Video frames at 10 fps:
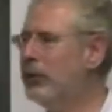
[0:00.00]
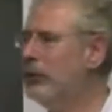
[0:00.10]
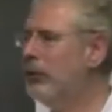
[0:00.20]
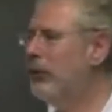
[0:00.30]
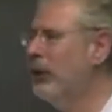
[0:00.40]

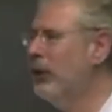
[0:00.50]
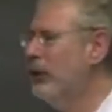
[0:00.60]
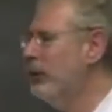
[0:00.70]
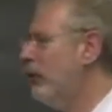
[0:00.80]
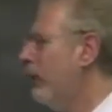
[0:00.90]
is if
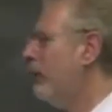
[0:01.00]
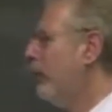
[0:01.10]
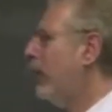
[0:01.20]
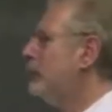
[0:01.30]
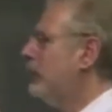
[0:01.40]
you all
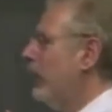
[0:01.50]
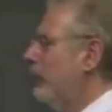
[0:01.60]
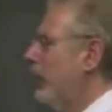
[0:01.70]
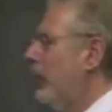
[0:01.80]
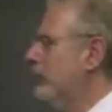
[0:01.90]
follow
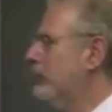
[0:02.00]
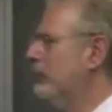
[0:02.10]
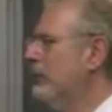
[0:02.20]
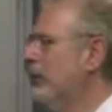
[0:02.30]
that model,